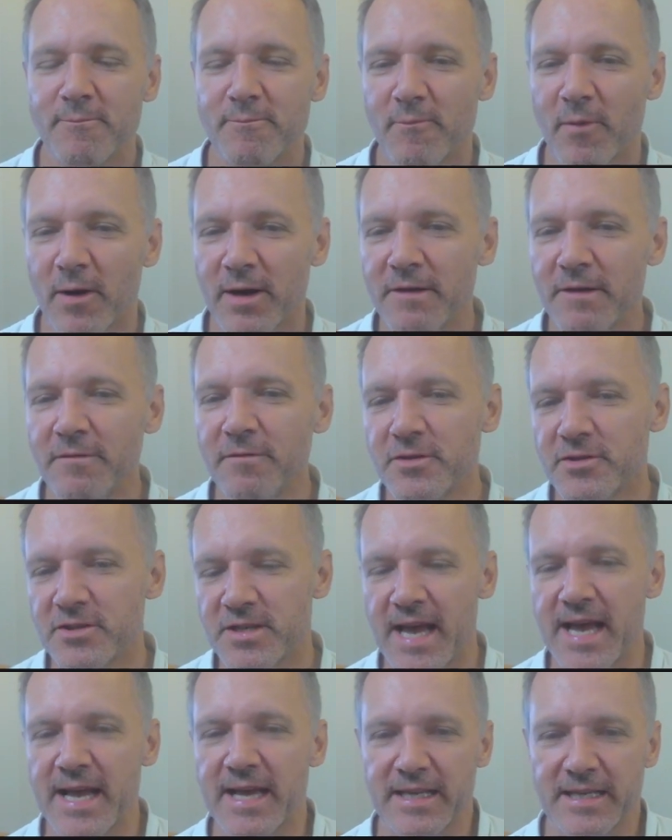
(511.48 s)
but if you
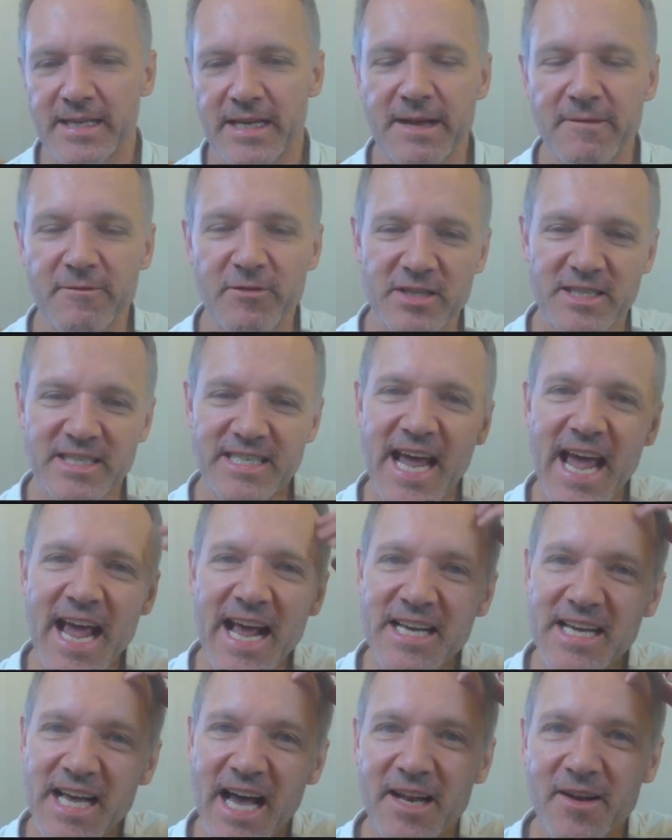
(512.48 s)
take it, it will
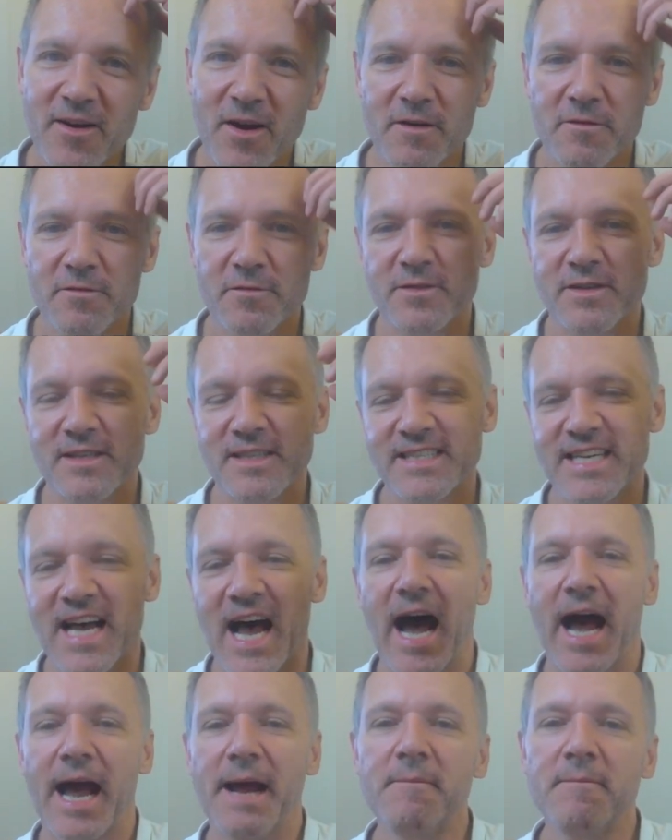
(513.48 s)
take a lot of
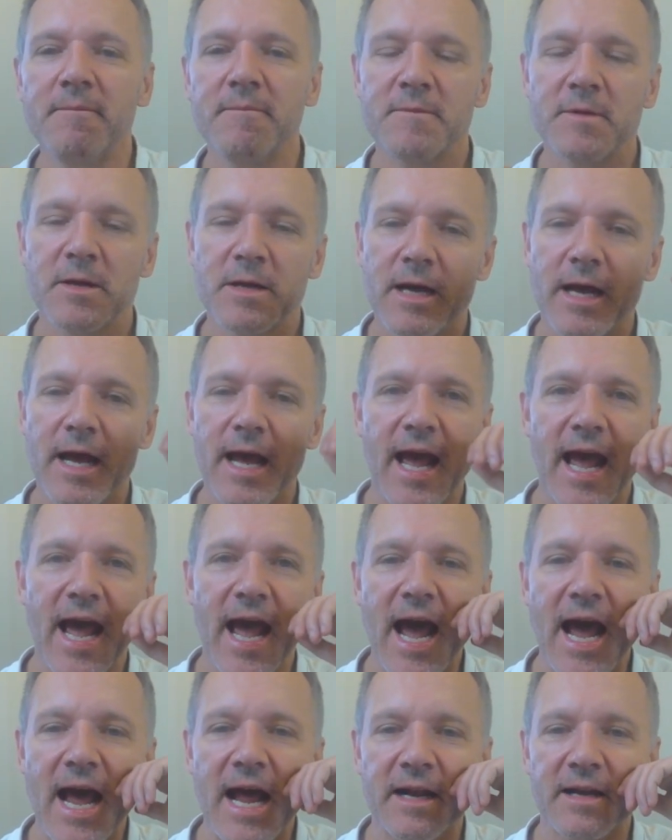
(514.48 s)
time,
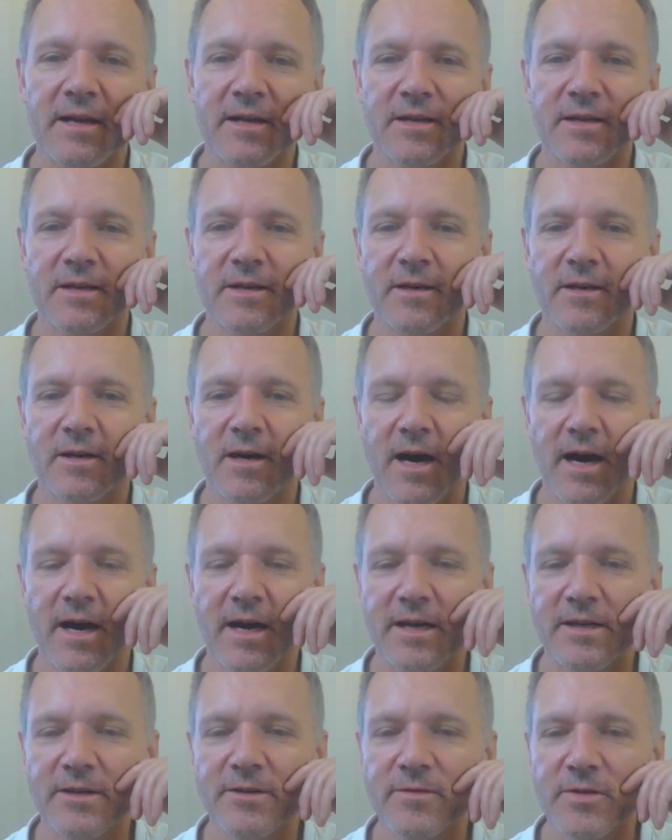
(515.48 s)
and
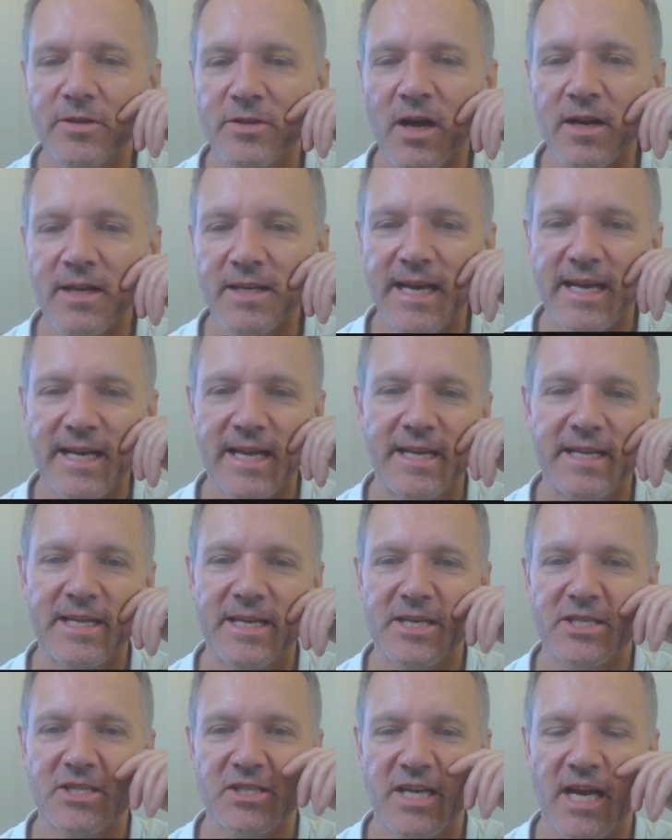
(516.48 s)
you will not get any
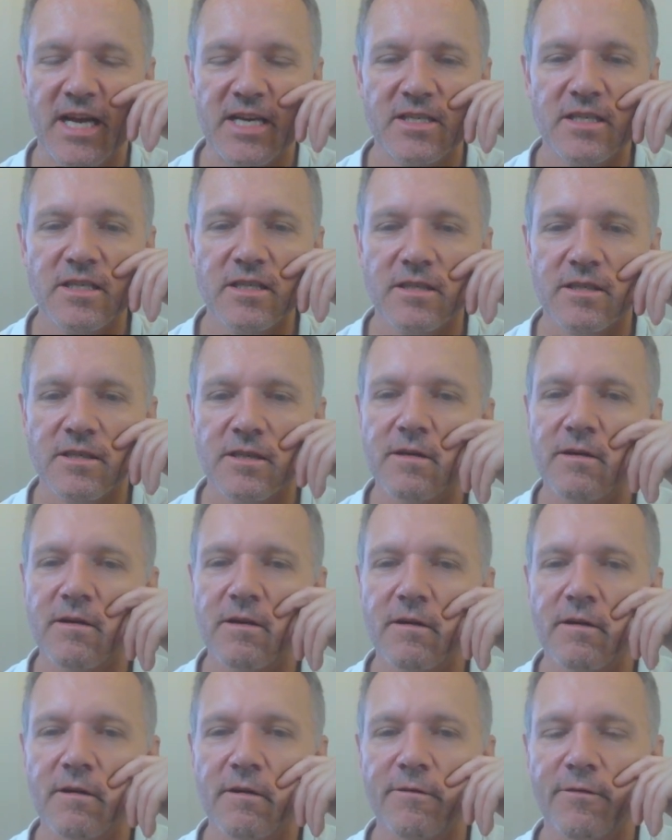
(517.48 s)
exchanges
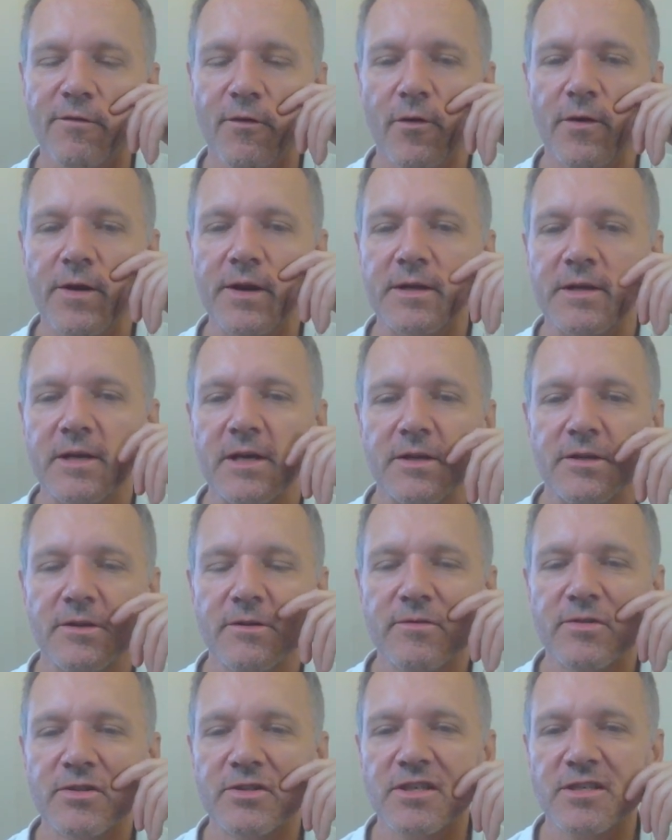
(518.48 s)
for it. You
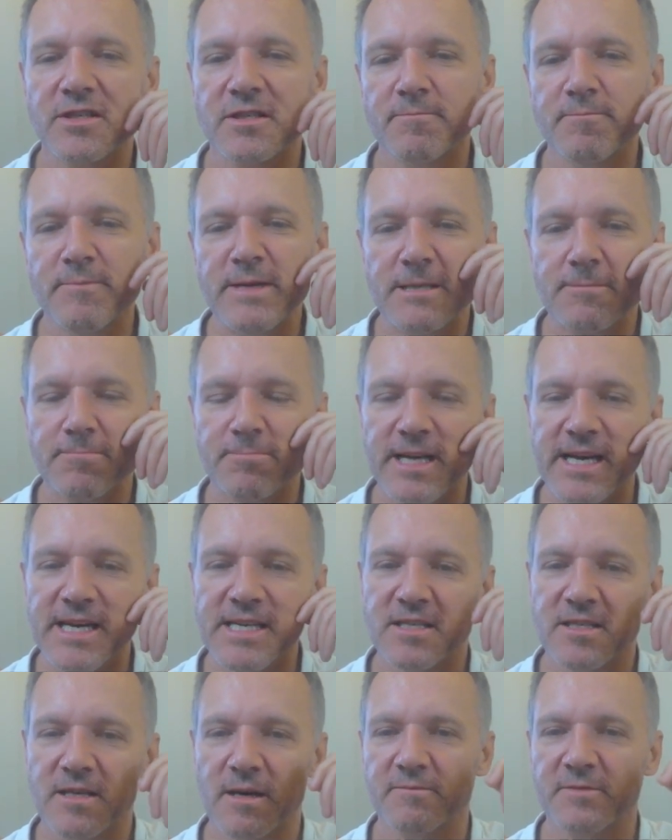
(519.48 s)
will just
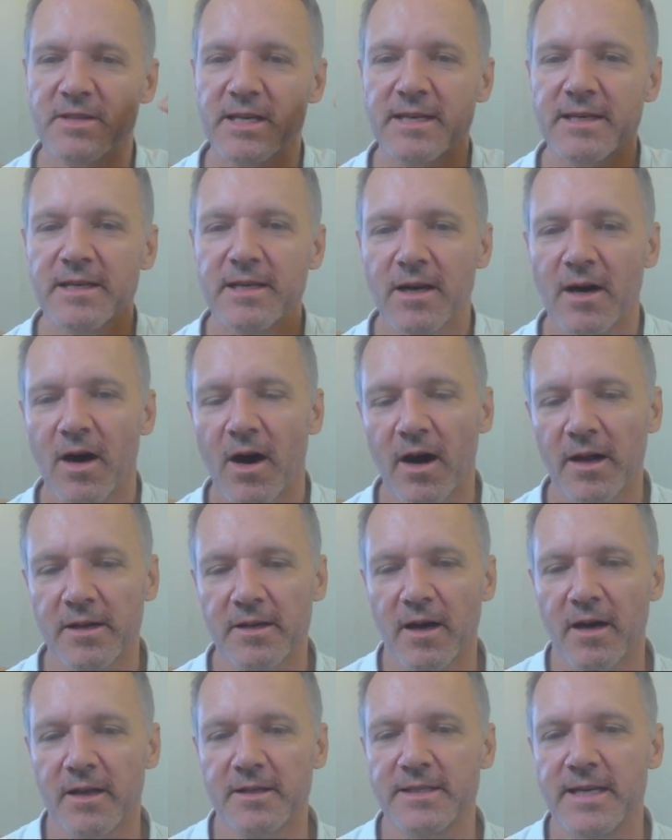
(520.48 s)
misplace something
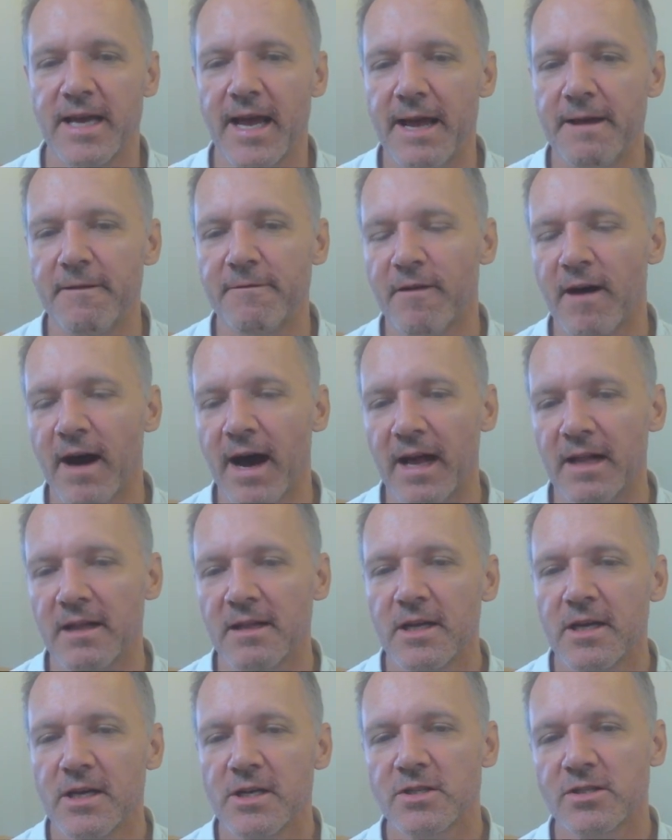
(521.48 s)
on the A file.
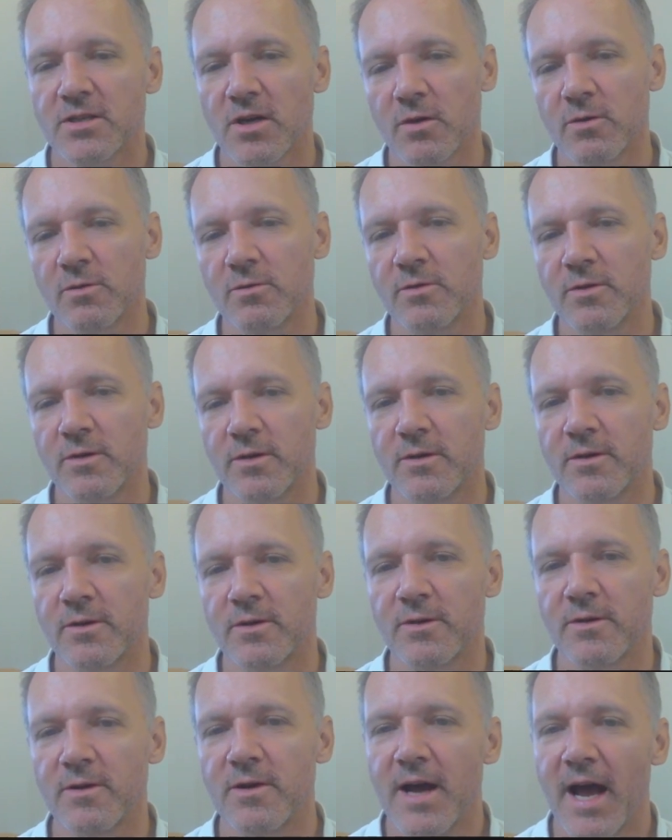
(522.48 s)

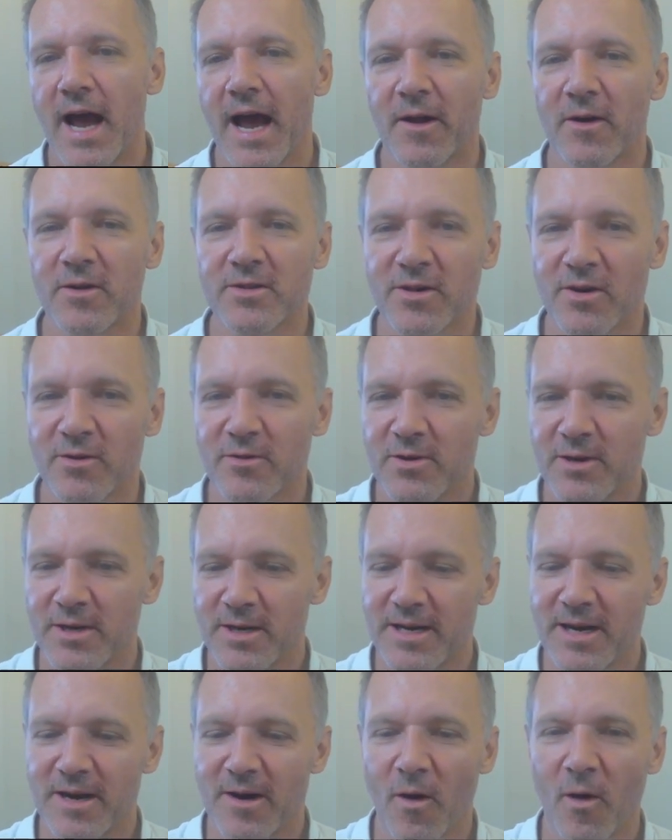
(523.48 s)
So and also
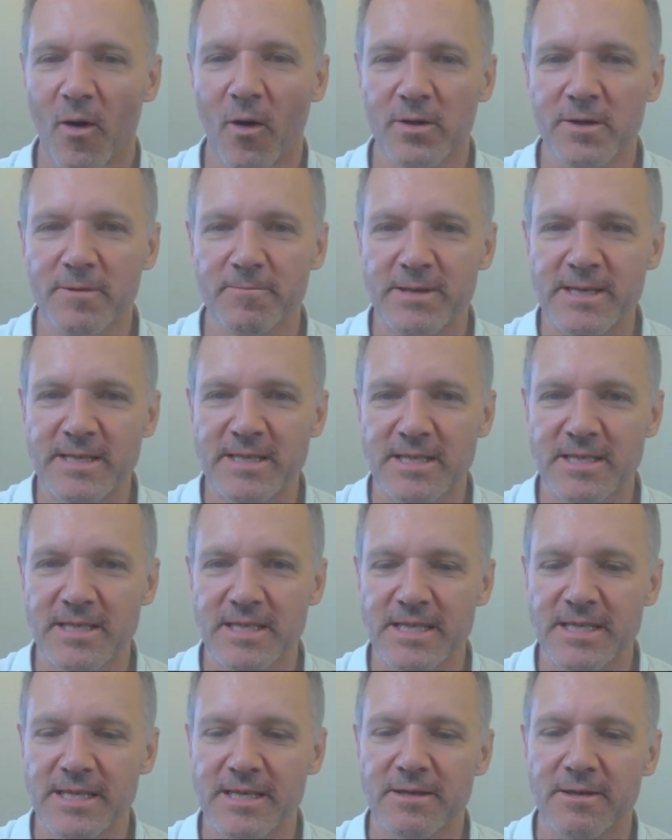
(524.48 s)
all the pieces
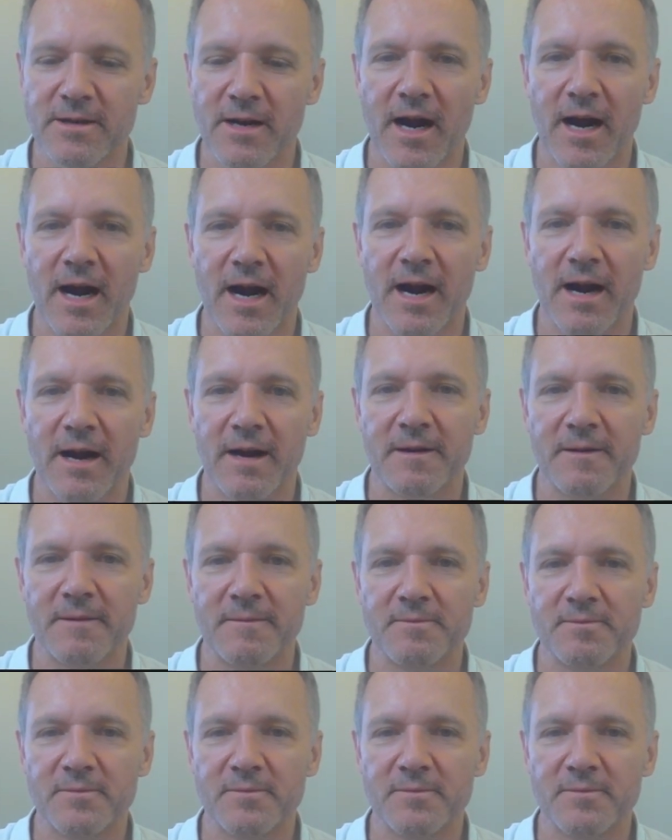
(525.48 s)
here are